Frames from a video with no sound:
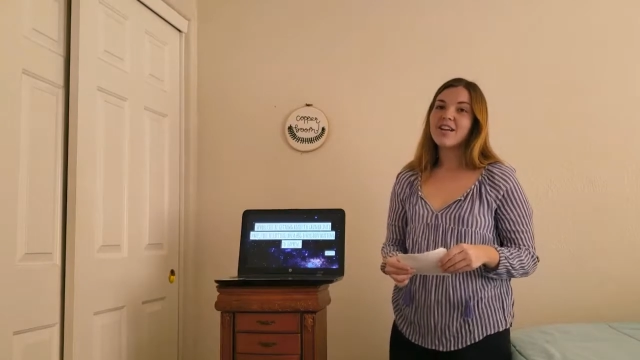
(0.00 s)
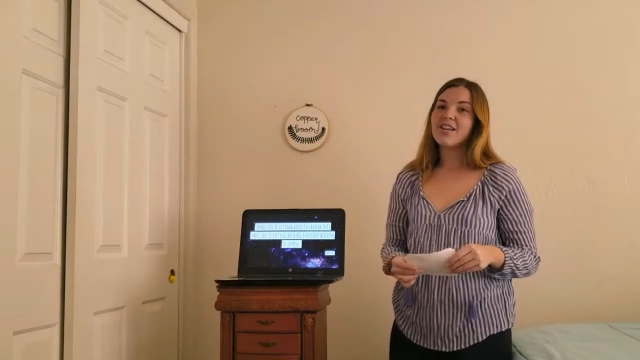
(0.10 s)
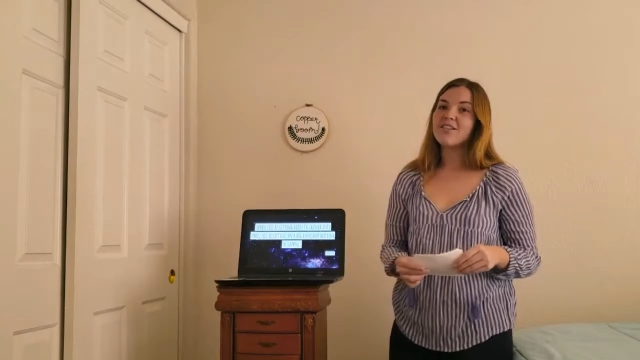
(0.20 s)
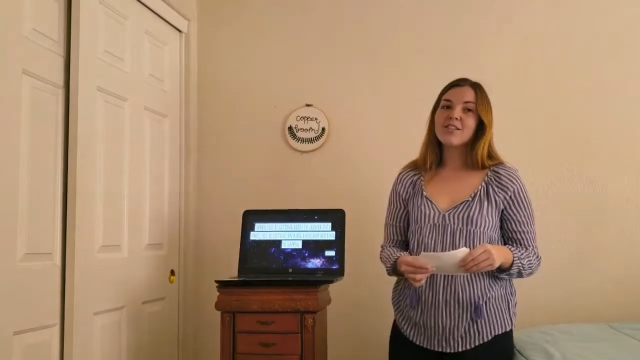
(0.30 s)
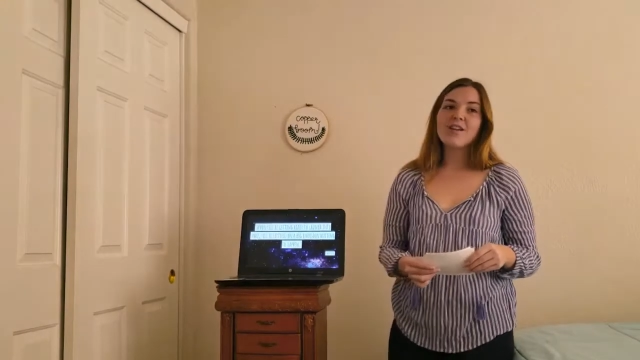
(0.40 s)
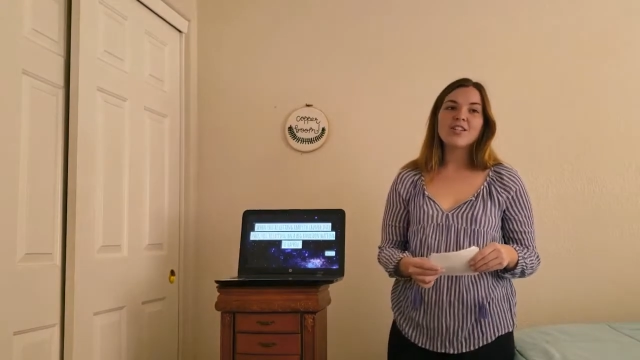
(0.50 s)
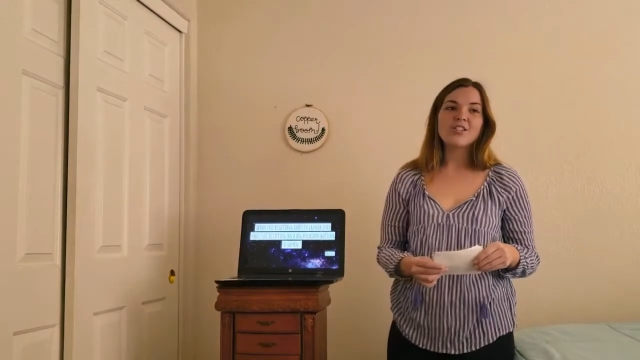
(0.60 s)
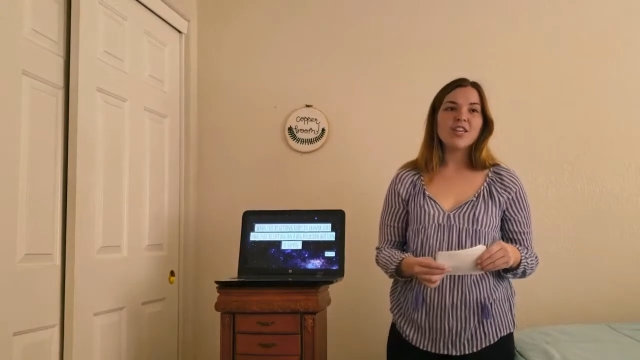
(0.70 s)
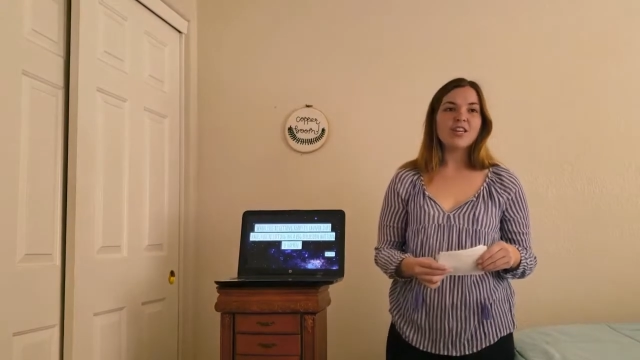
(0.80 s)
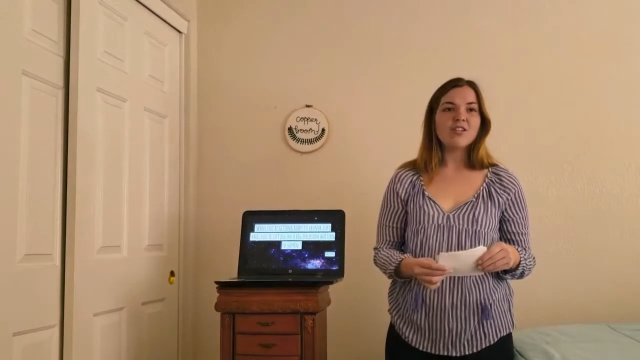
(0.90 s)
and years of
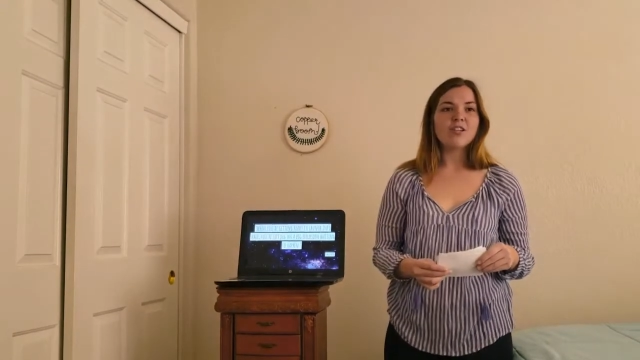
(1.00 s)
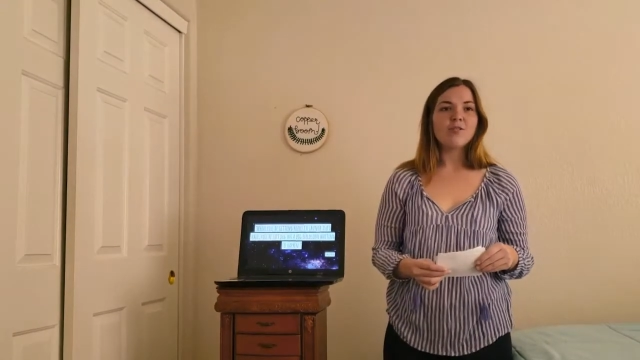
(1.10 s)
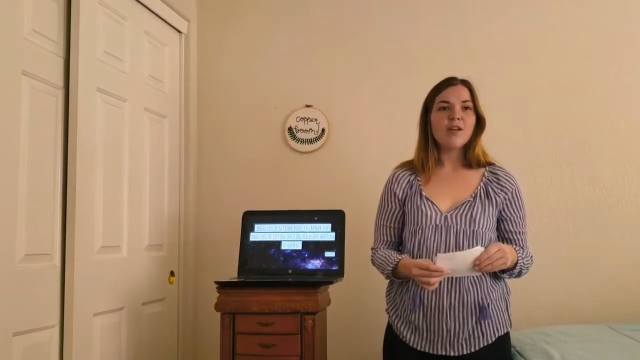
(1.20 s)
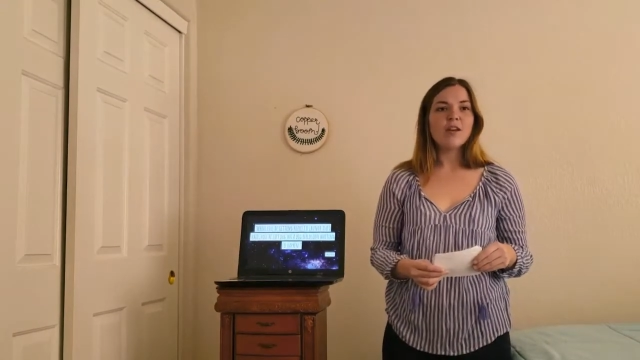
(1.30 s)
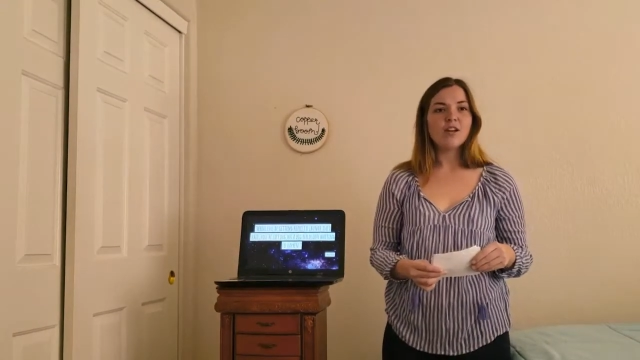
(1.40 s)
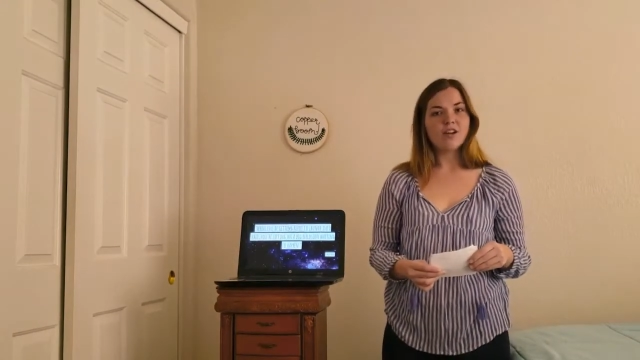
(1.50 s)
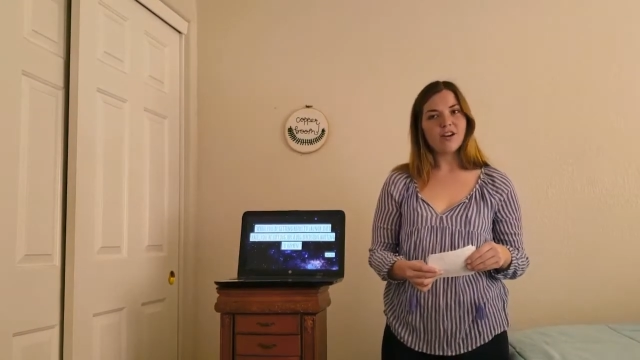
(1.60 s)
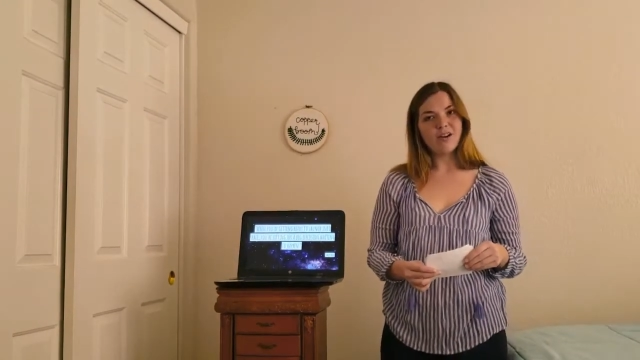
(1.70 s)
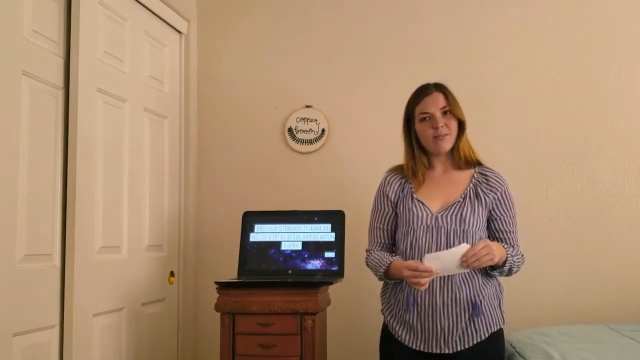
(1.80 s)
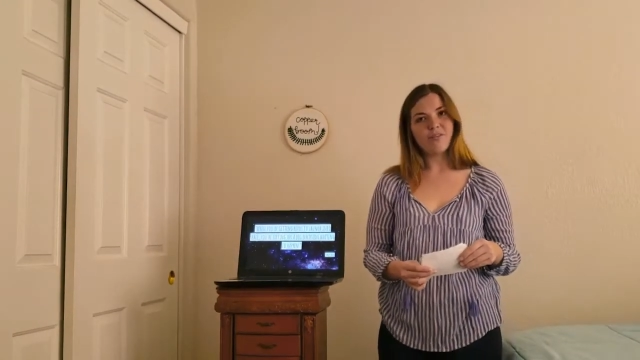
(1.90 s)
education
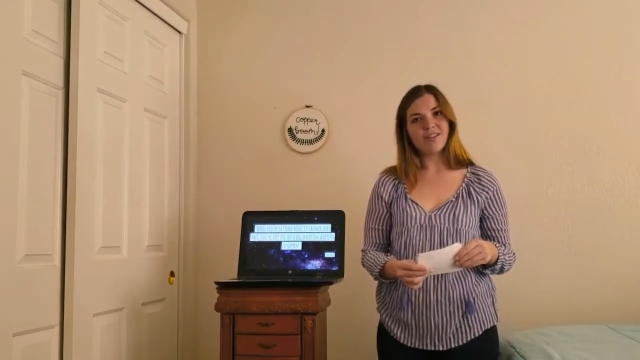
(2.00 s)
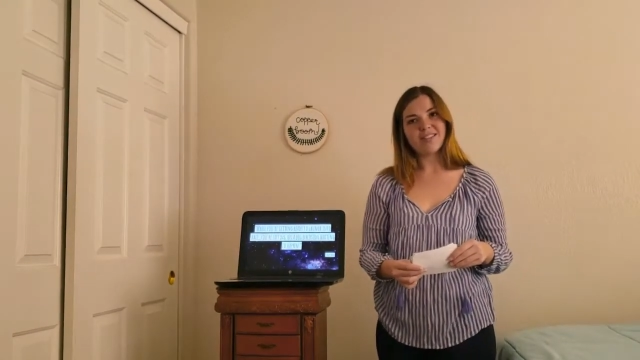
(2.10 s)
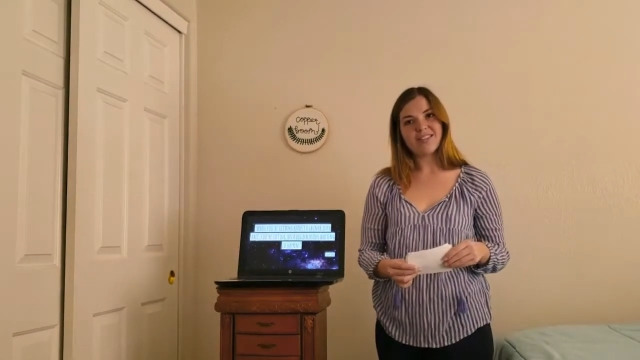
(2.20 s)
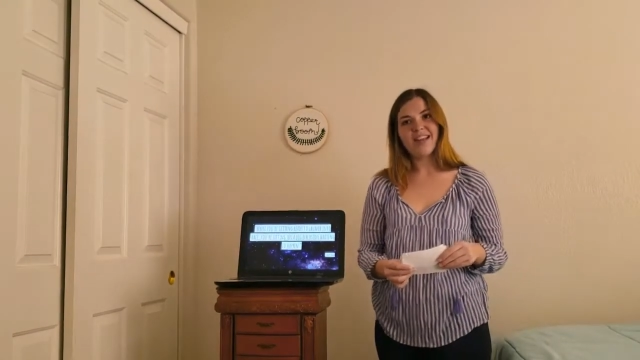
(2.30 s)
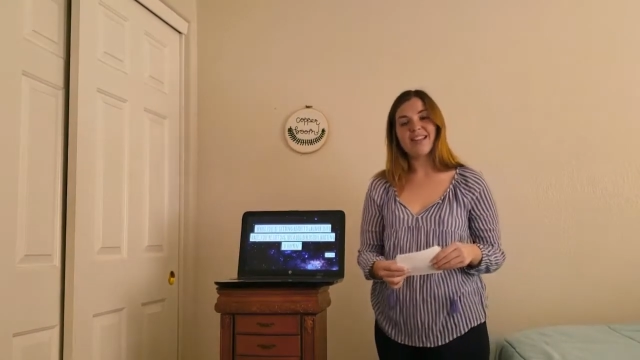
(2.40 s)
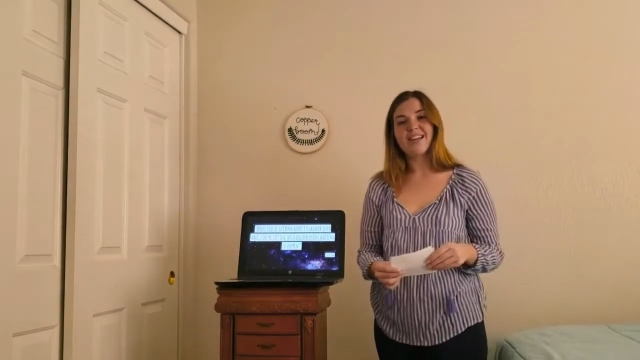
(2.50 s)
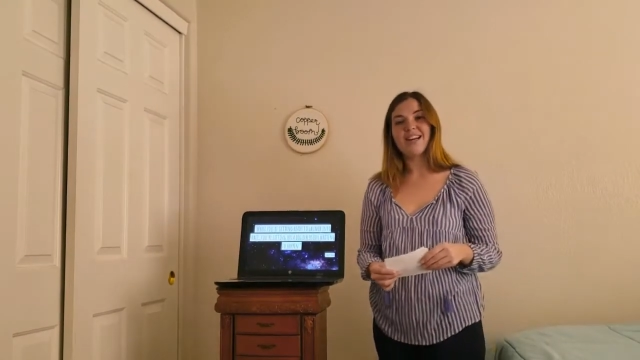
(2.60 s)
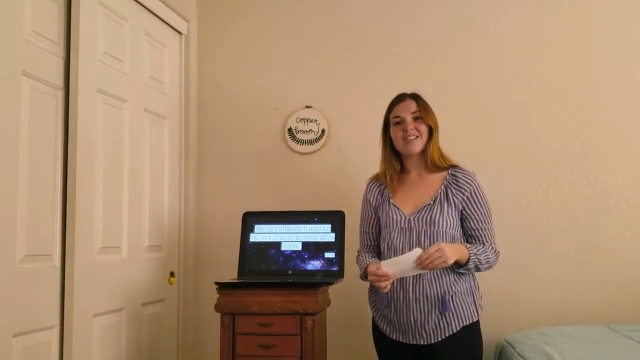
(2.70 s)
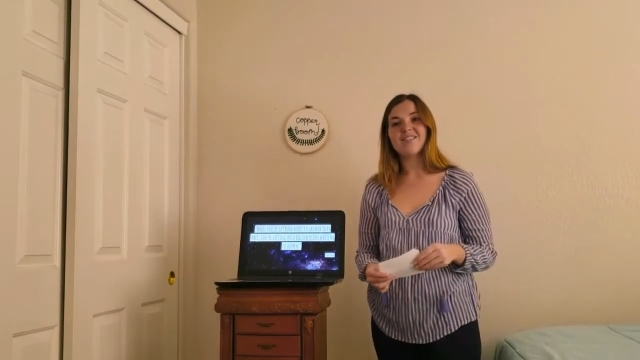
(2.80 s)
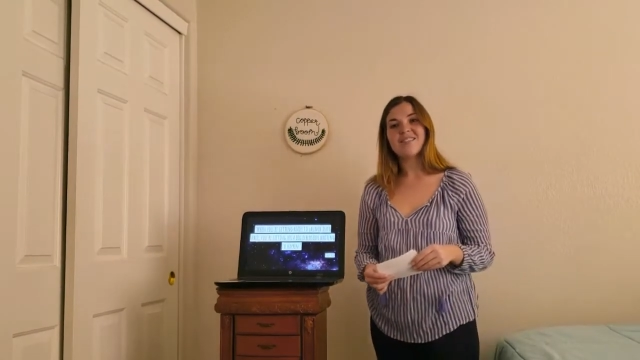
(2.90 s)
occurred before Sally got to